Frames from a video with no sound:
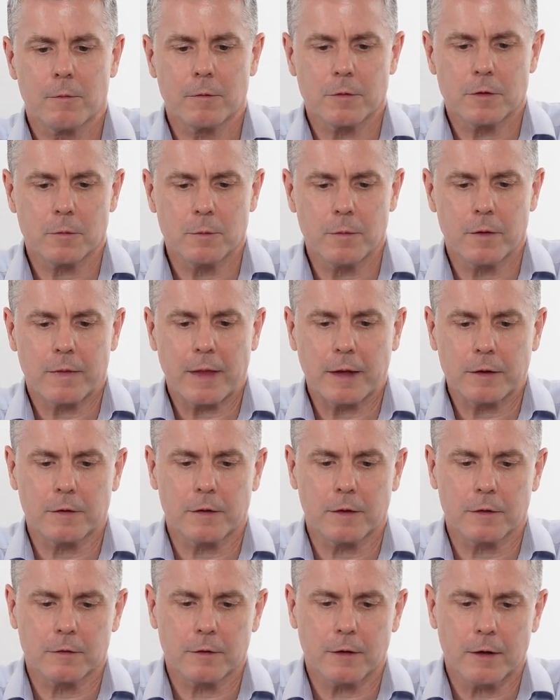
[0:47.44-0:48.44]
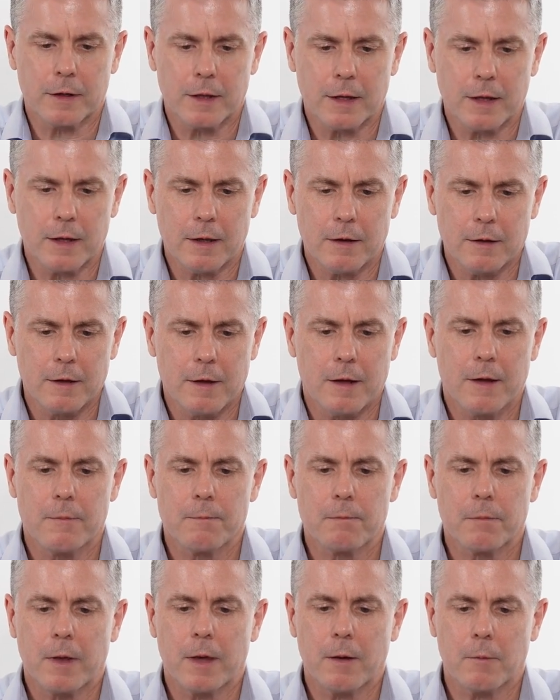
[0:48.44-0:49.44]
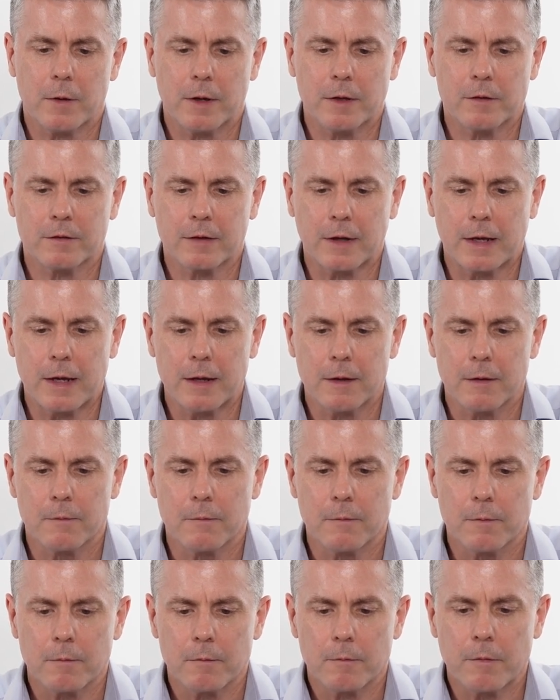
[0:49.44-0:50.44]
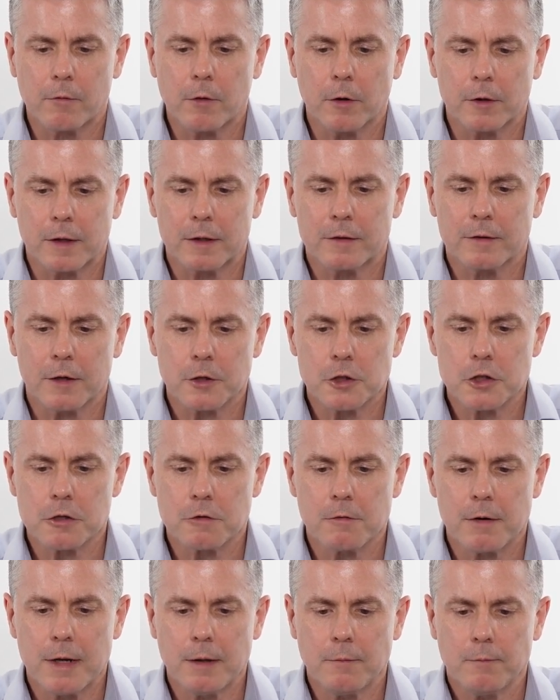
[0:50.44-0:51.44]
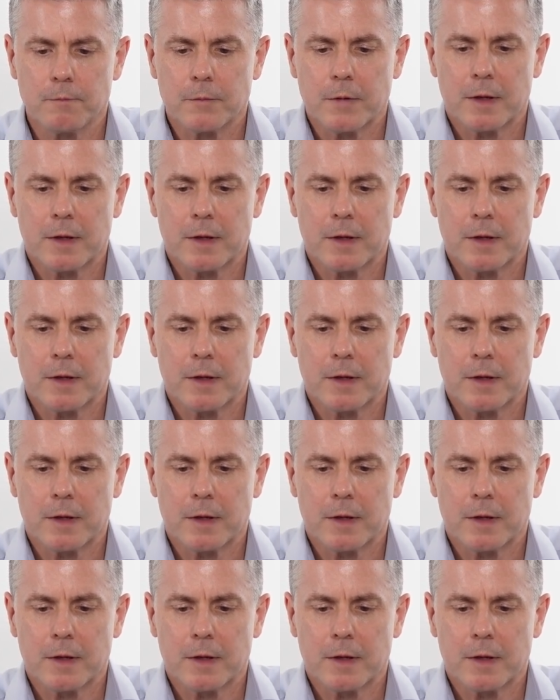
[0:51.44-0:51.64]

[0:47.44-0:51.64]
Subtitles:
Just move that to the side there. And we can see we've got touchscreen,